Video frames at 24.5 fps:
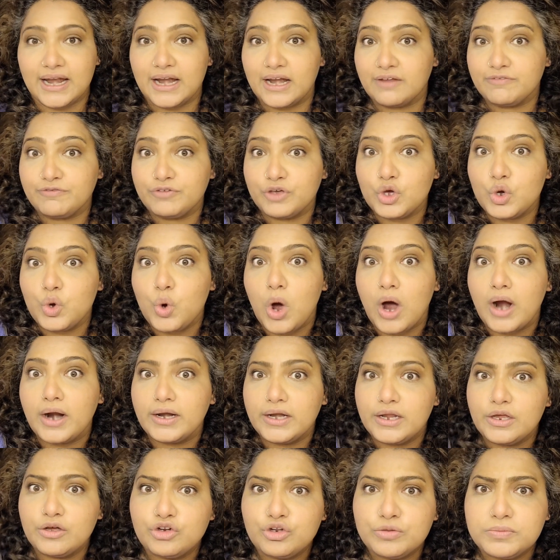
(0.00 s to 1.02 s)
and if you are
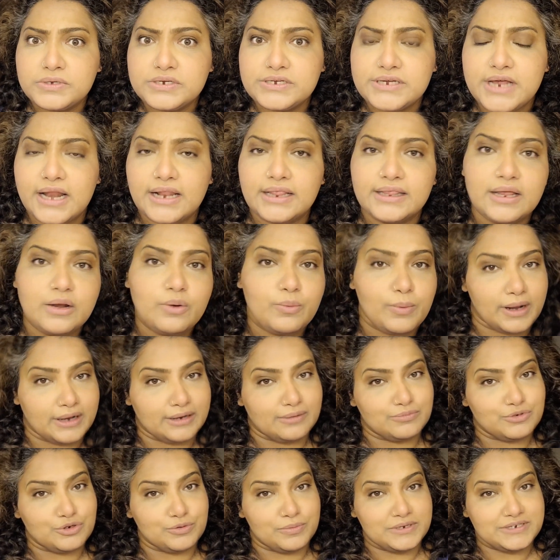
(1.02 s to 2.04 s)
new to my channel, then
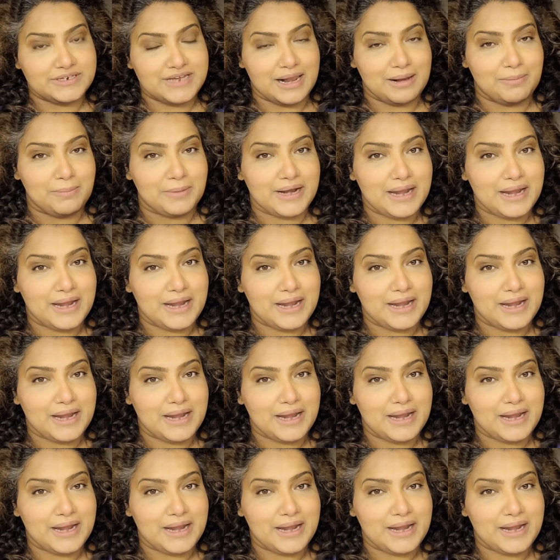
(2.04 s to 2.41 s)
welcome to my channel.